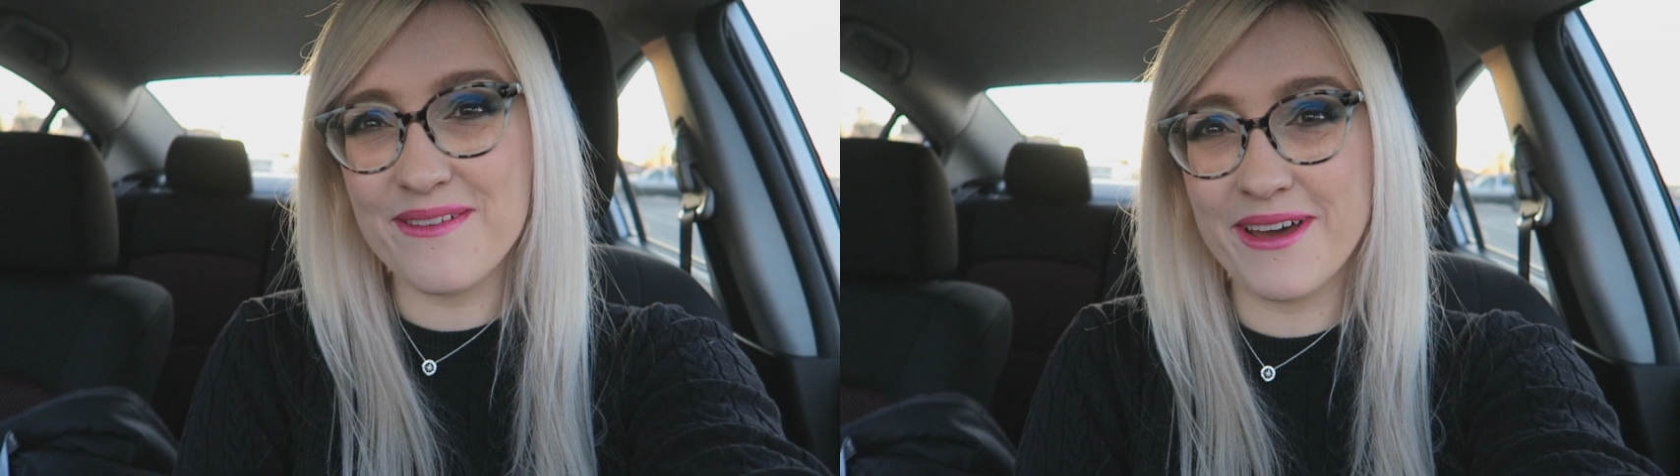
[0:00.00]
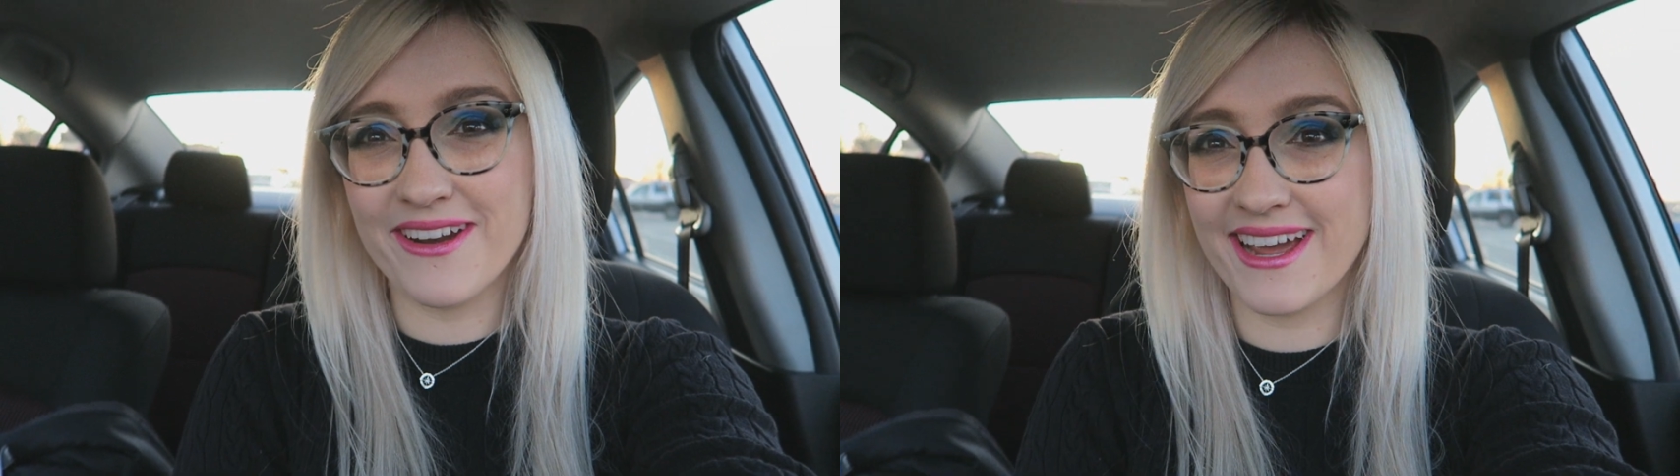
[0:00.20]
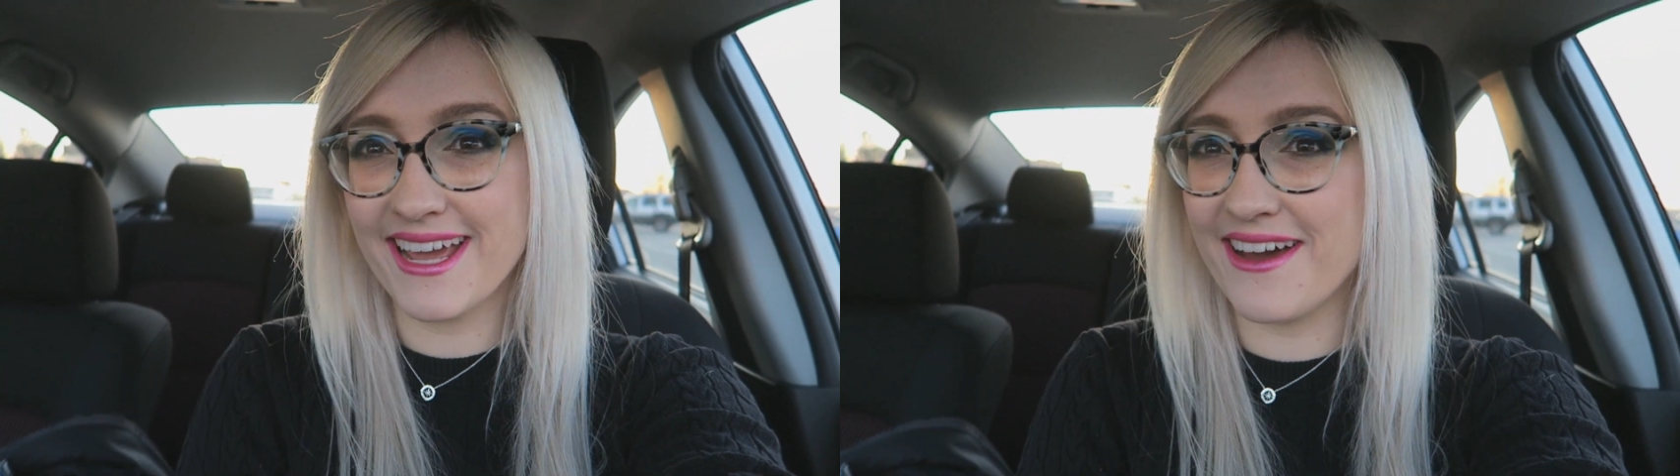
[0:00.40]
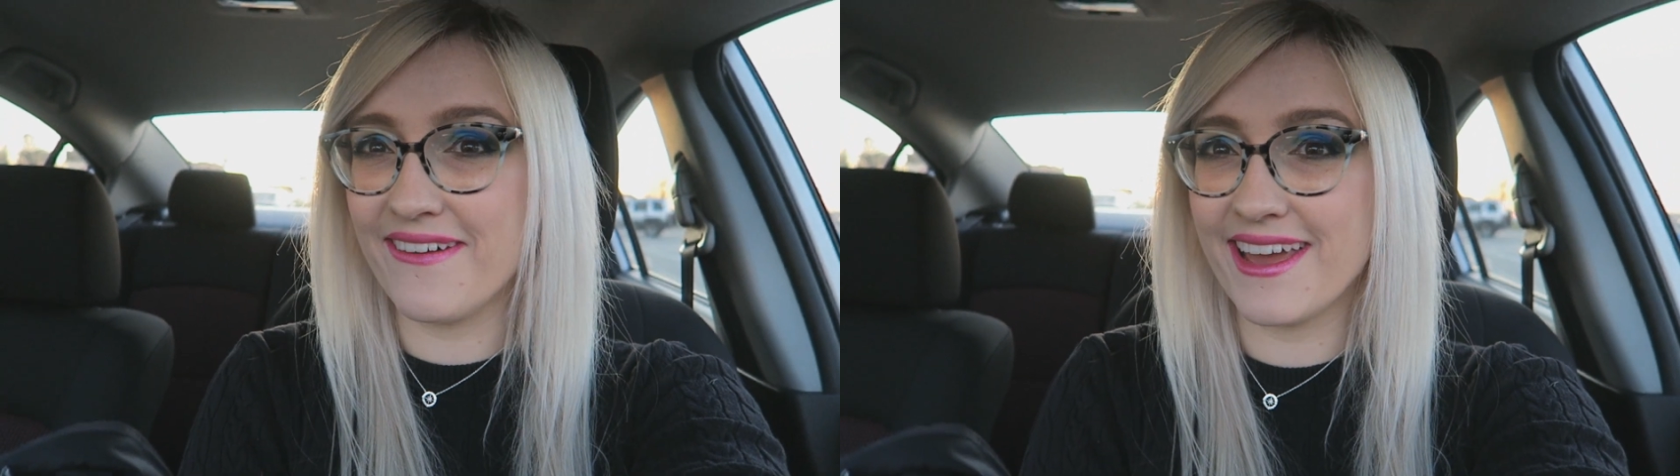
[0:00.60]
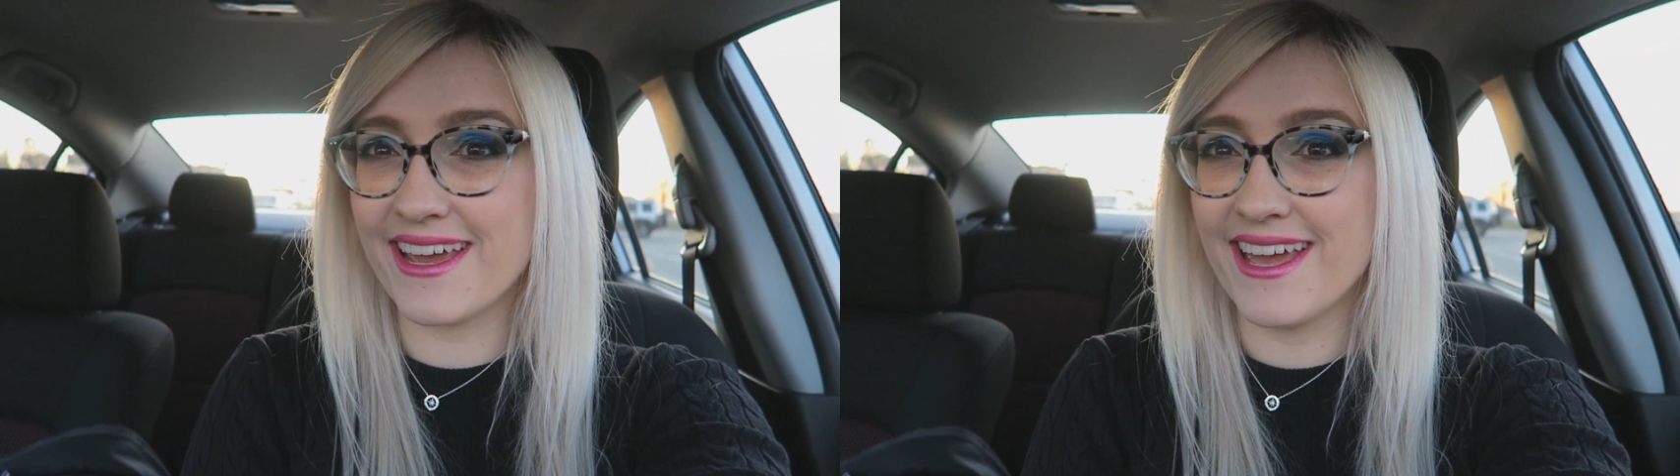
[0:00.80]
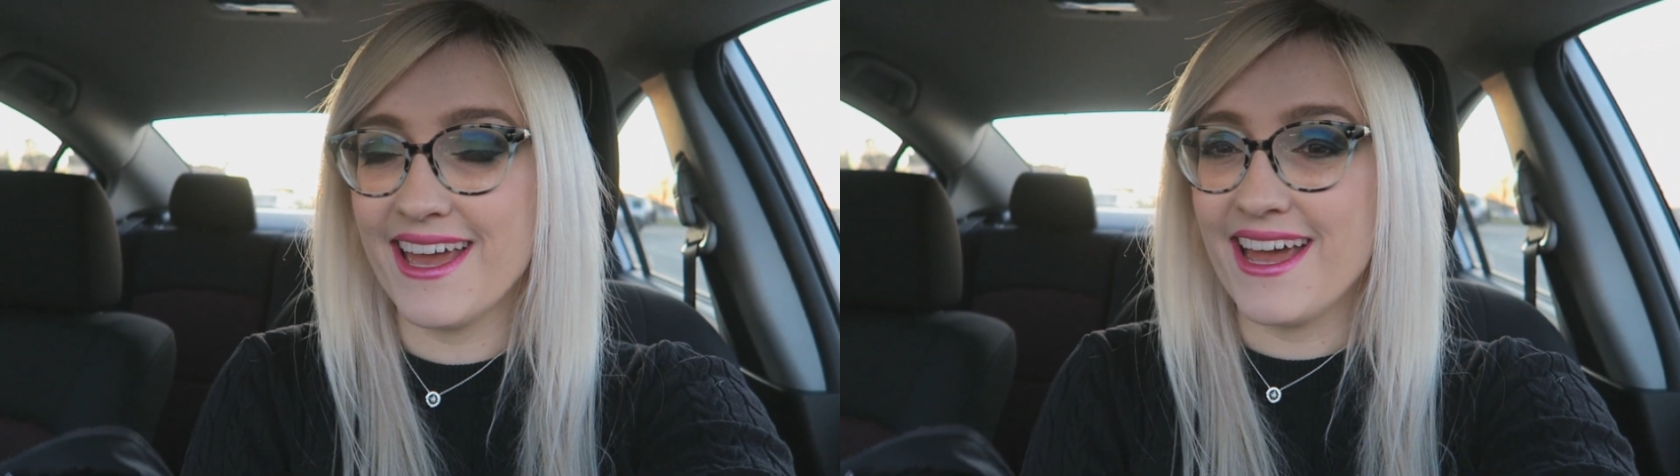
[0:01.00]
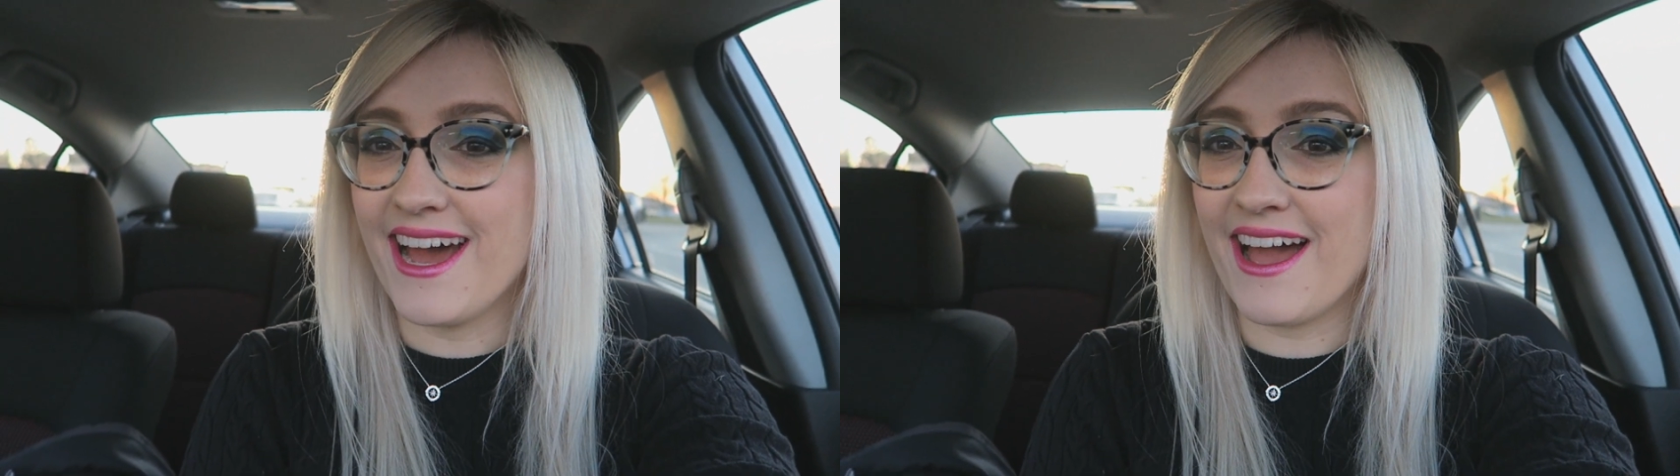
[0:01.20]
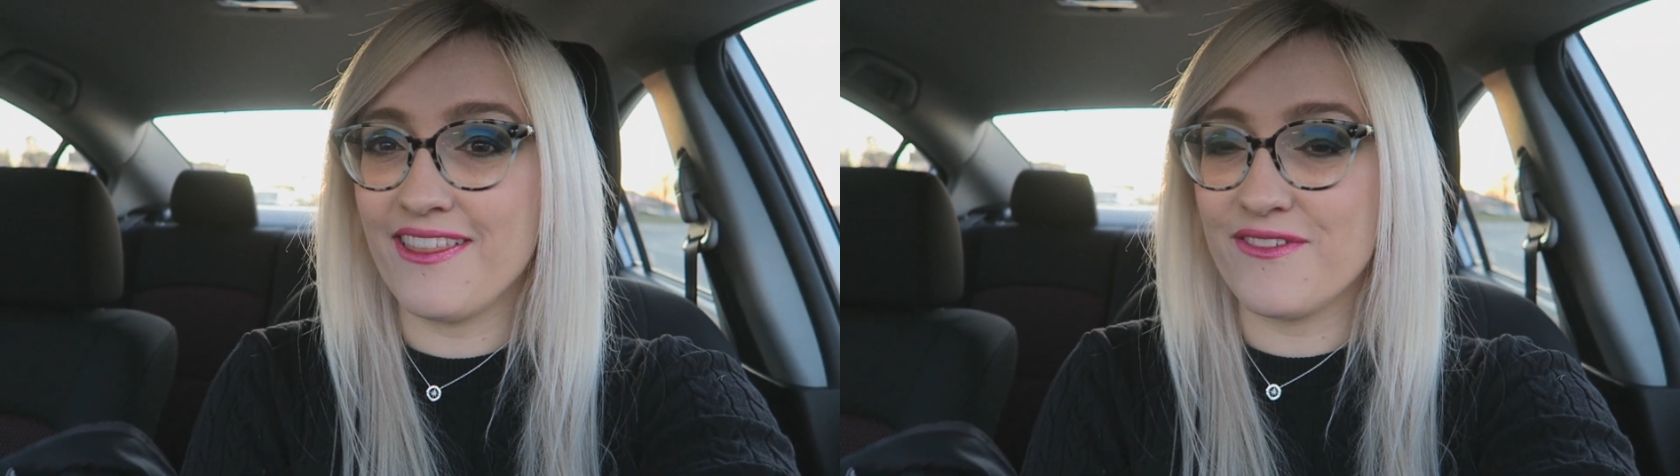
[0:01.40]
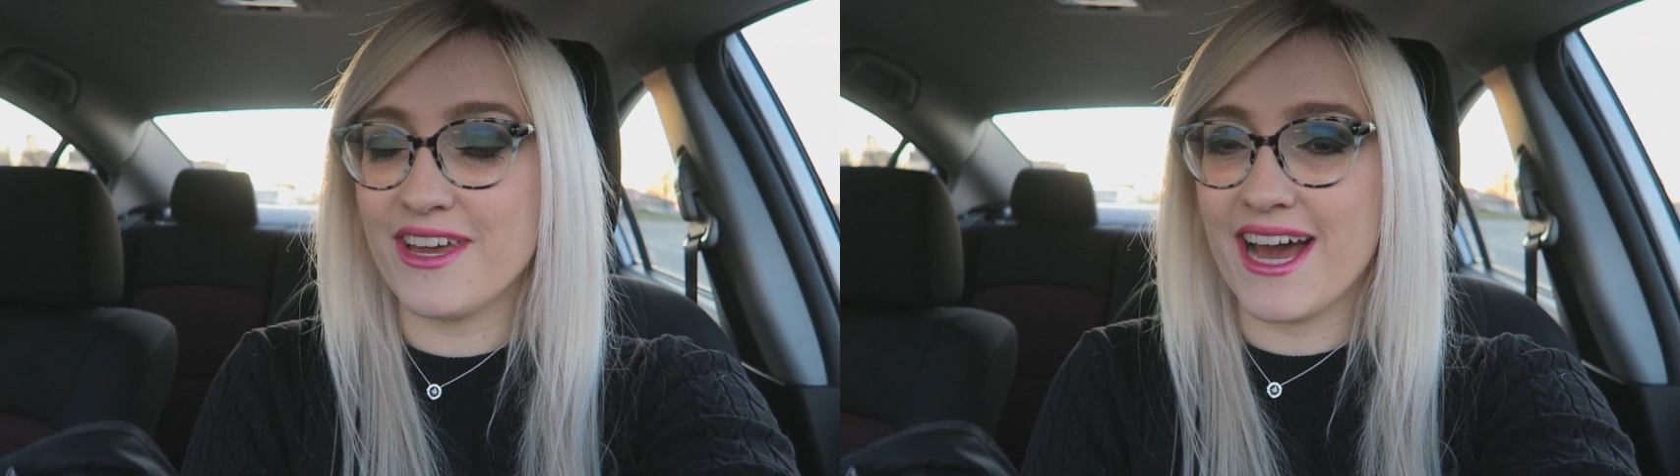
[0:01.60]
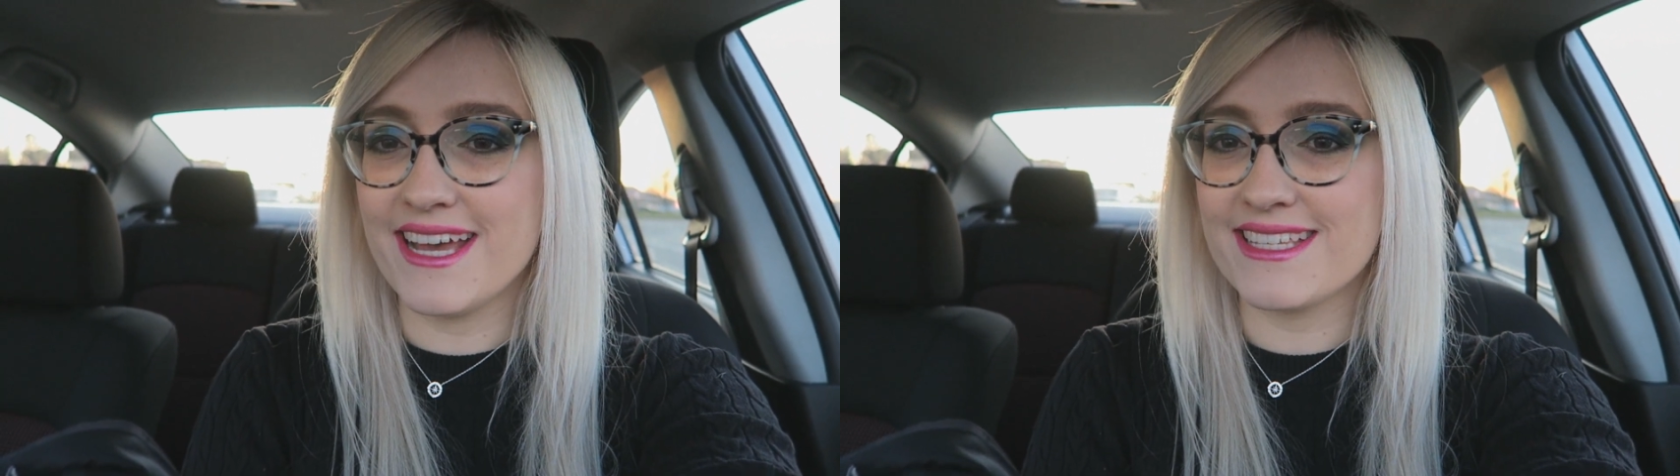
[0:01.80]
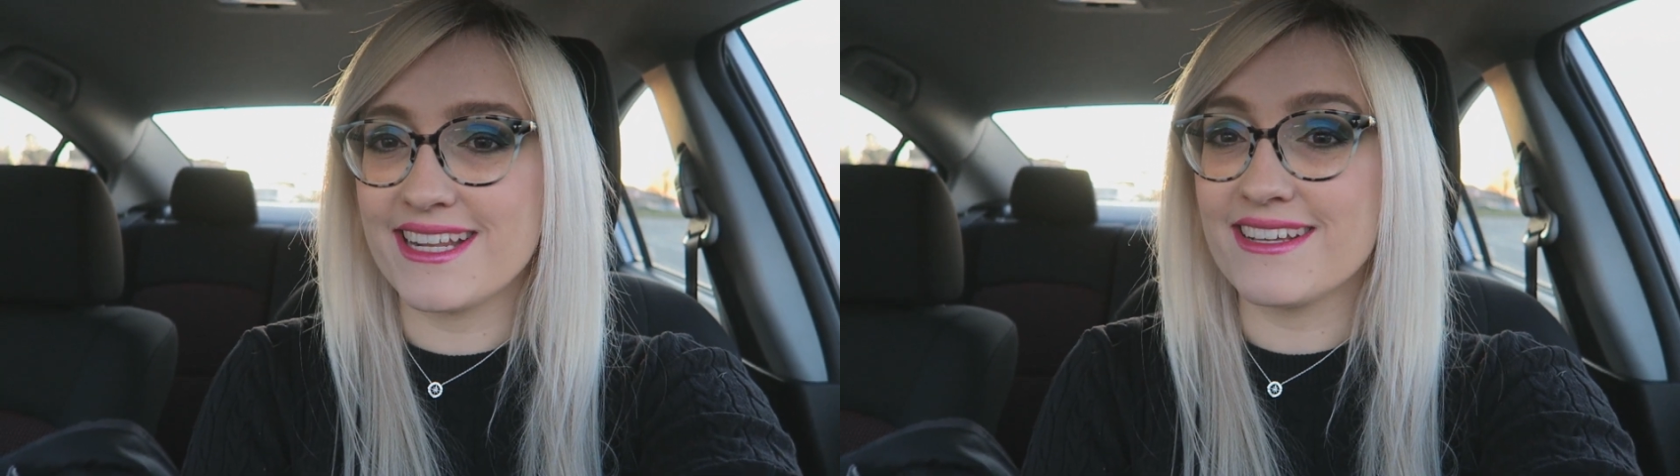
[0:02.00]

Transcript: I better get going. I love you guys,